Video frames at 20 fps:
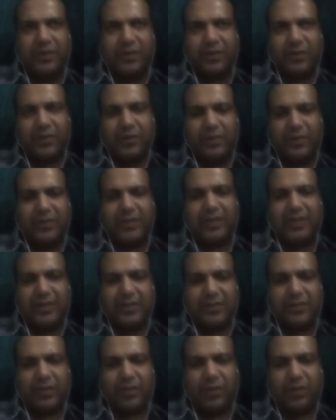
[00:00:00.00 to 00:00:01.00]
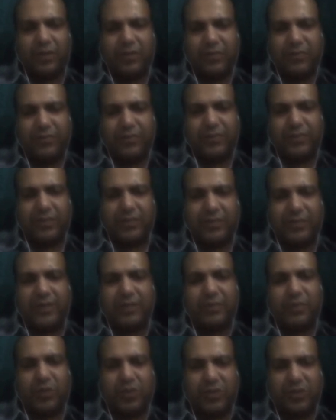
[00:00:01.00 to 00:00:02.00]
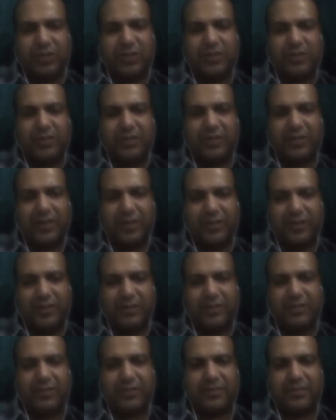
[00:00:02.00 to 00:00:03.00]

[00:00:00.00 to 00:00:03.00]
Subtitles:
there is a lot of emotion and